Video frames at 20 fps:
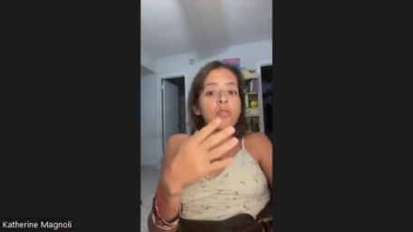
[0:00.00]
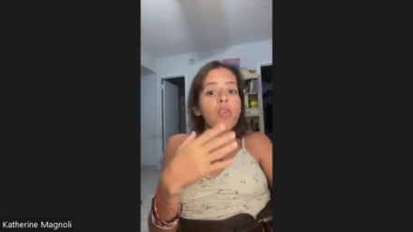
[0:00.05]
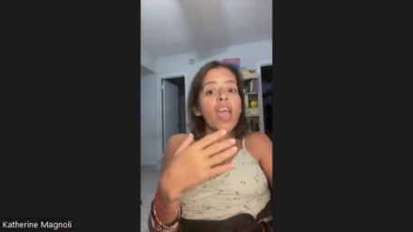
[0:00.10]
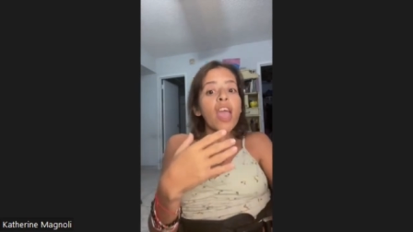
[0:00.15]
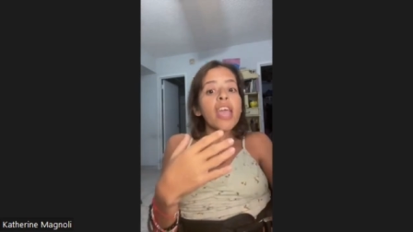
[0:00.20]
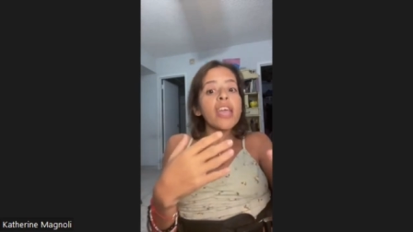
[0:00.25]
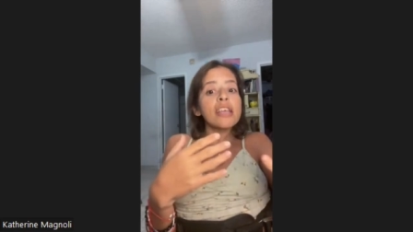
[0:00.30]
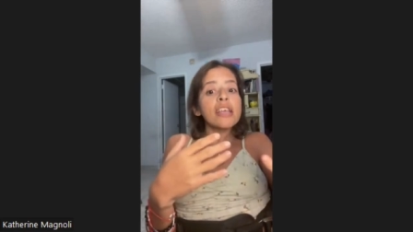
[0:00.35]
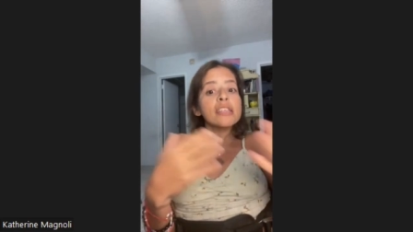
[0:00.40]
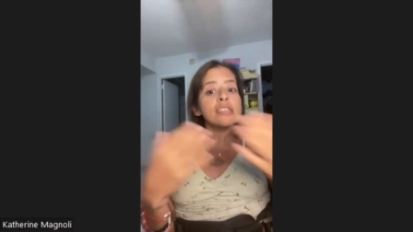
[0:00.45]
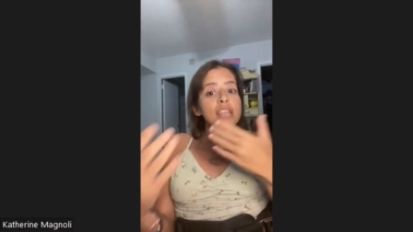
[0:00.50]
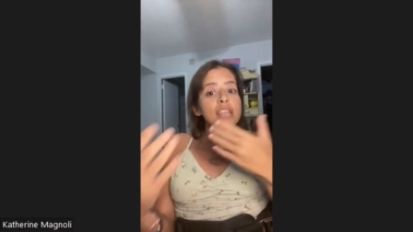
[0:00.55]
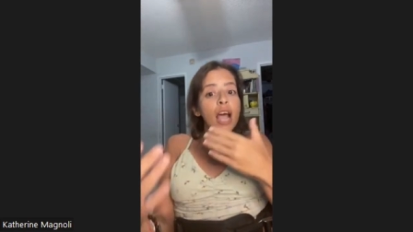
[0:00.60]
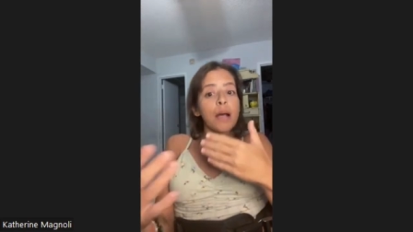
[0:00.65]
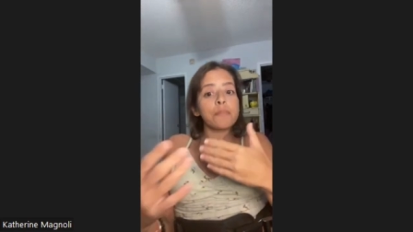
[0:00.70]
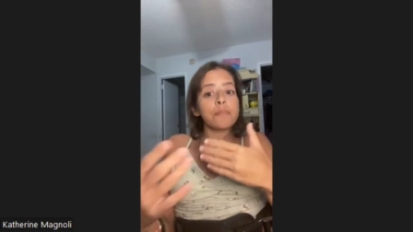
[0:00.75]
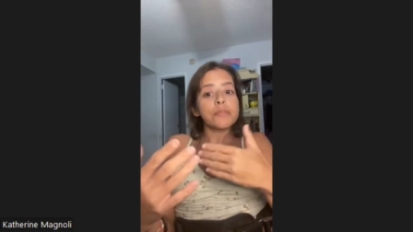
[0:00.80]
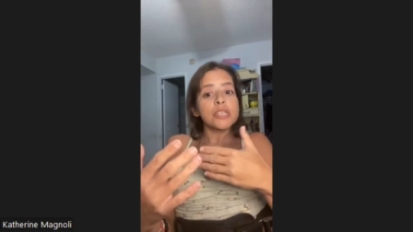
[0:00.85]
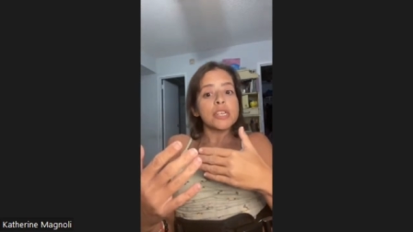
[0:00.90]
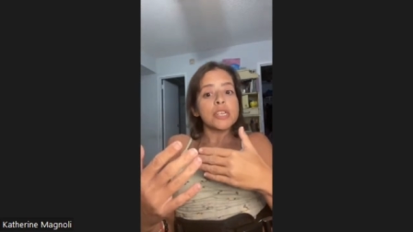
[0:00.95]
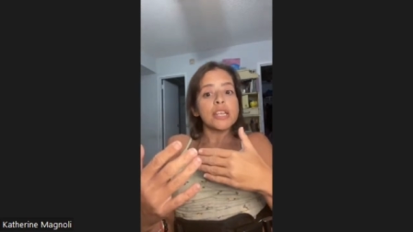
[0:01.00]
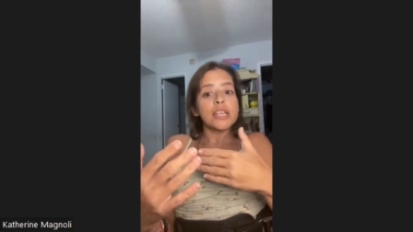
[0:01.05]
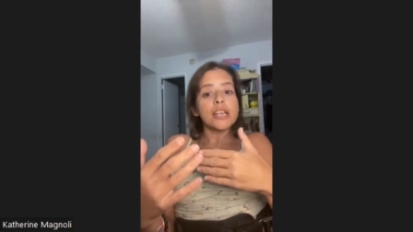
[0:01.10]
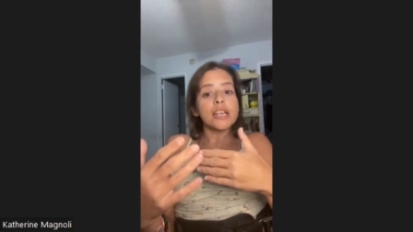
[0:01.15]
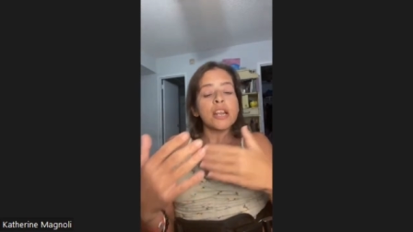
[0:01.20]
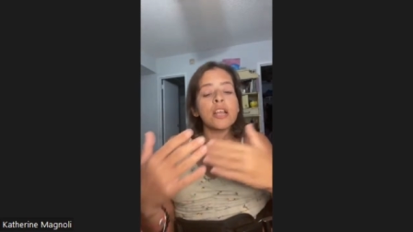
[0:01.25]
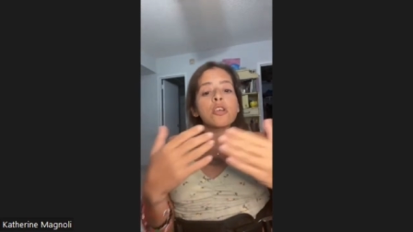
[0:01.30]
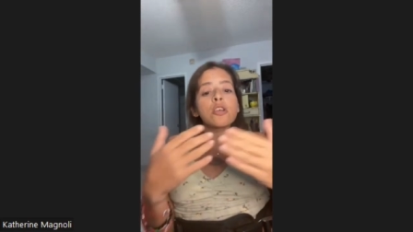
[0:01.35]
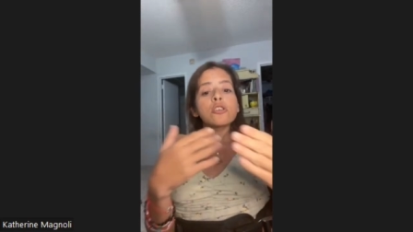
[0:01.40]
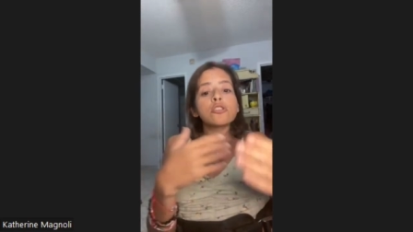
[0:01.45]
they adapted
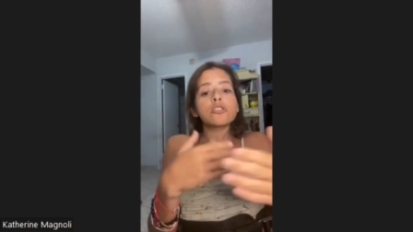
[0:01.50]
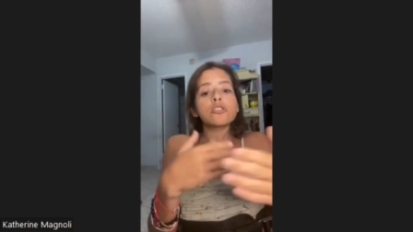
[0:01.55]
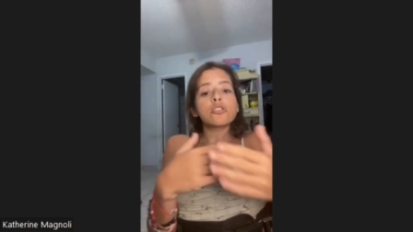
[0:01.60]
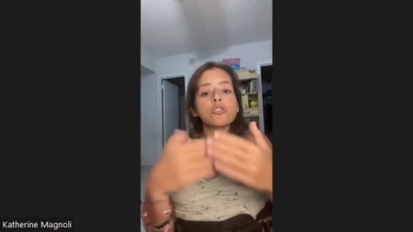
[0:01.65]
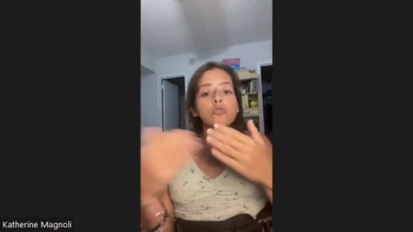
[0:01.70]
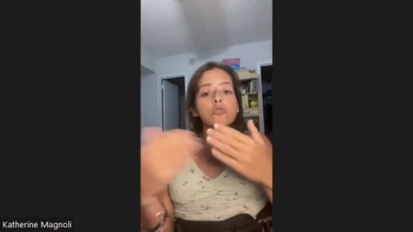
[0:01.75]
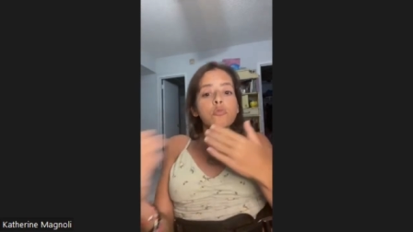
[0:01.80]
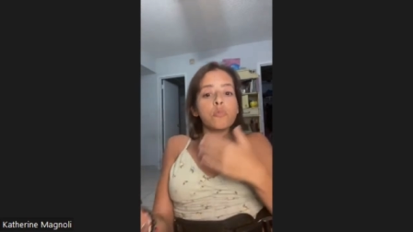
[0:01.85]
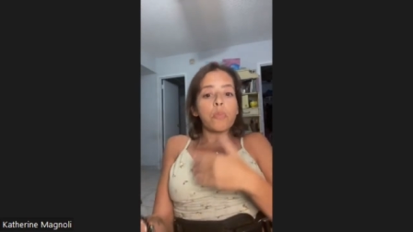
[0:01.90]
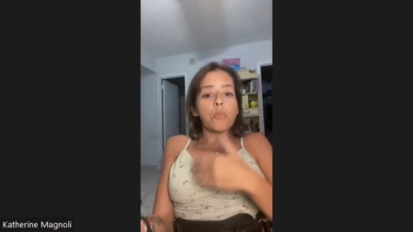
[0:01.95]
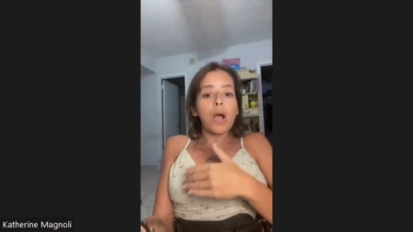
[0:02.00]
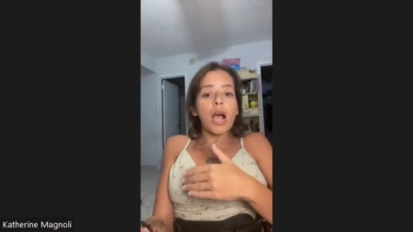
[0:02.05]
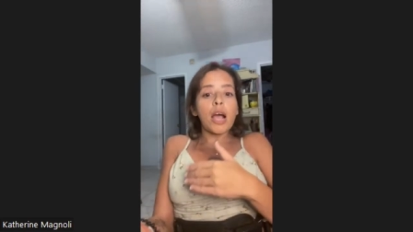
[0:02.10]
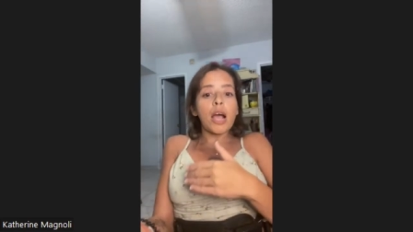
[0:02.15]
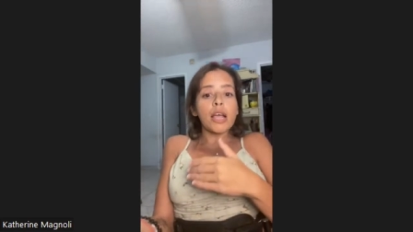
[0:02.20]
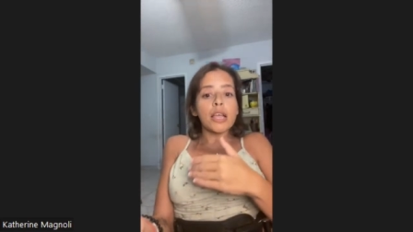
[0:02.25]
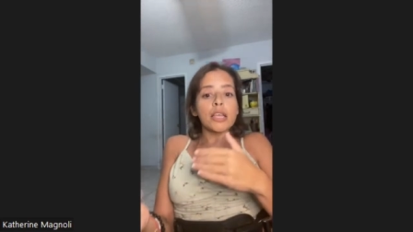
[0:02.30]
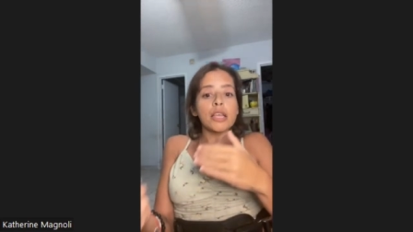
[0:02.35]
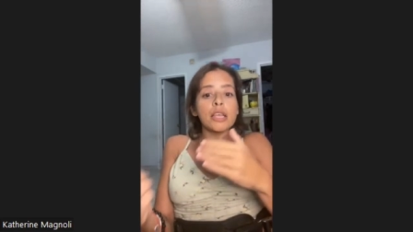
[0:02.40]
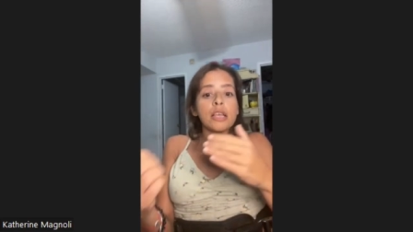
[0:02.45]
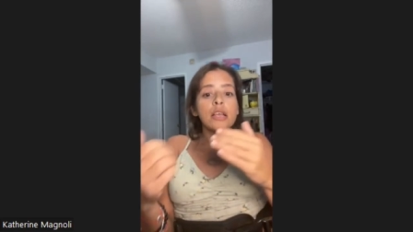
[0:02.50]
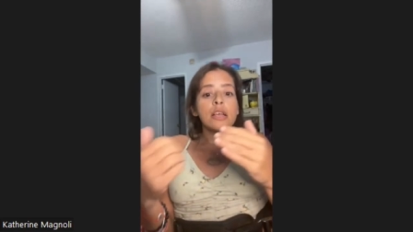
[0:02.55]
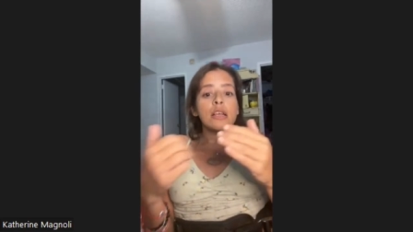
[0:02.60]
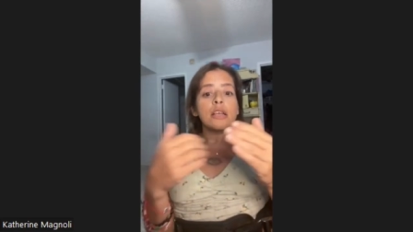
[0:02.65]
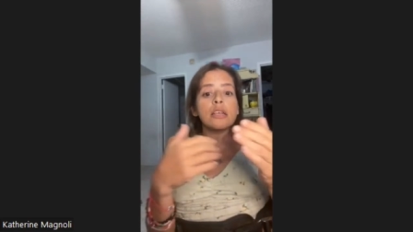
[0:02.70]
it to my